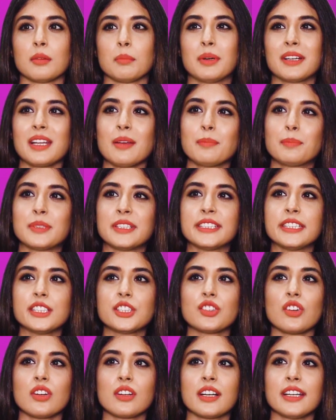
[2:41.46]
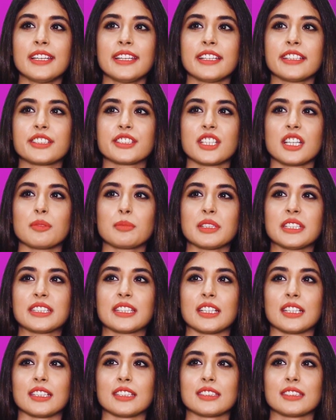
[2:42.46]
but I'm pretty sure kahin Asia mein
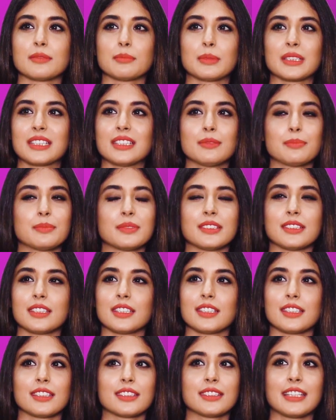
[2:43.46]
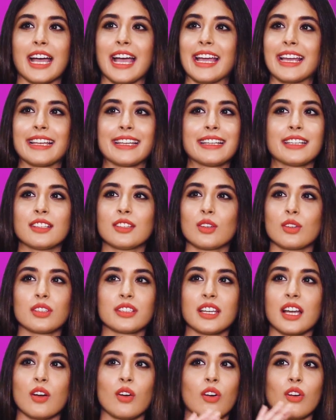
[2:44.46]
hi tha. Matlab Thailand aur
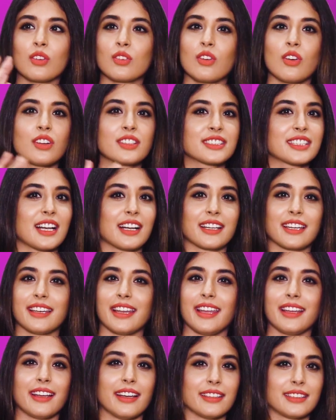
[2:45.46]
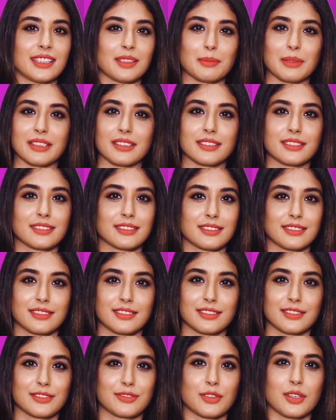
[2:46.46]
ya Hong Kong se aage nahi gayi thi main.
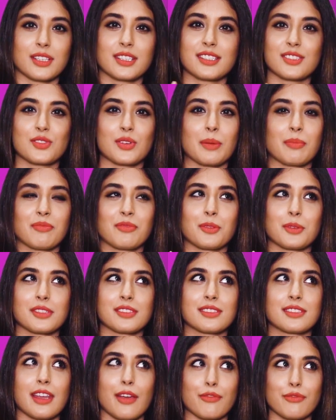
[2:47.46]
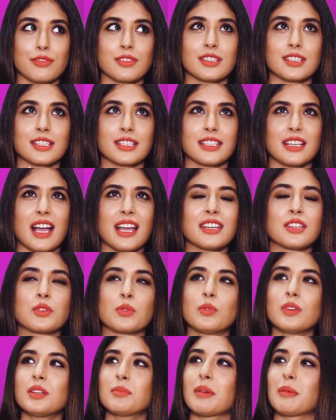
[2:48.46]
First trip was definitely, I
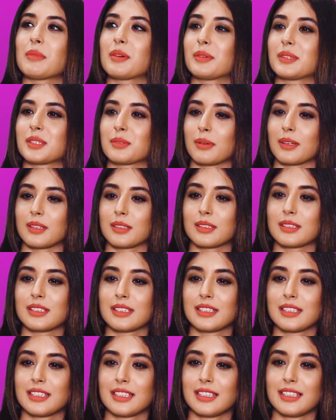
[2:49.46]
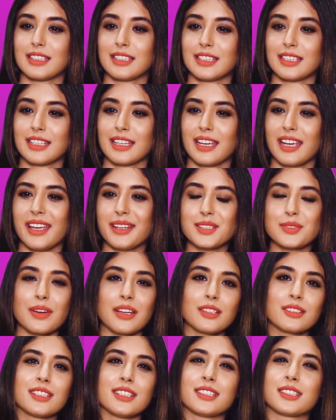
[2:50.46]
don't remember which one. It's
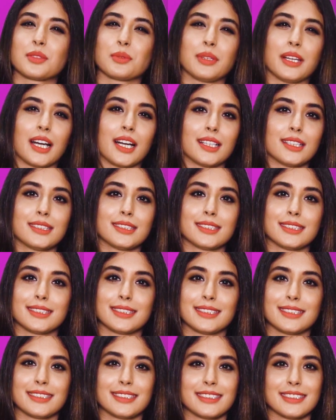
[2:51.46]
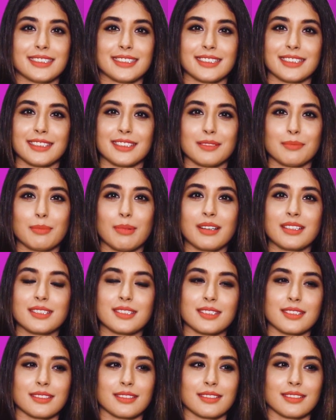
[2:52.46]
one of these two, yeah. But
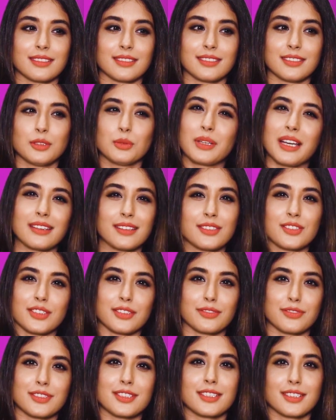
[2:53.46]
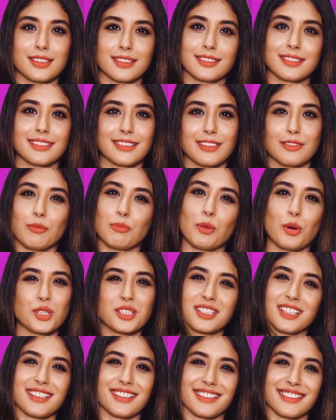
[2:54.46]
you get the drift.
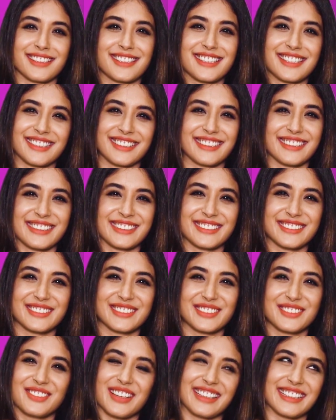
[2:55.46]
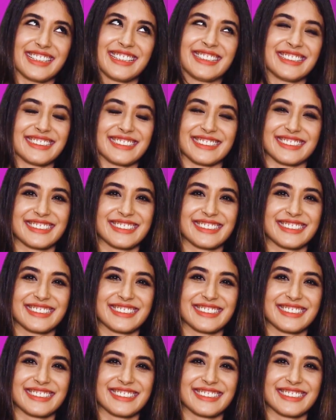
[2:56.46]
Most Indians, very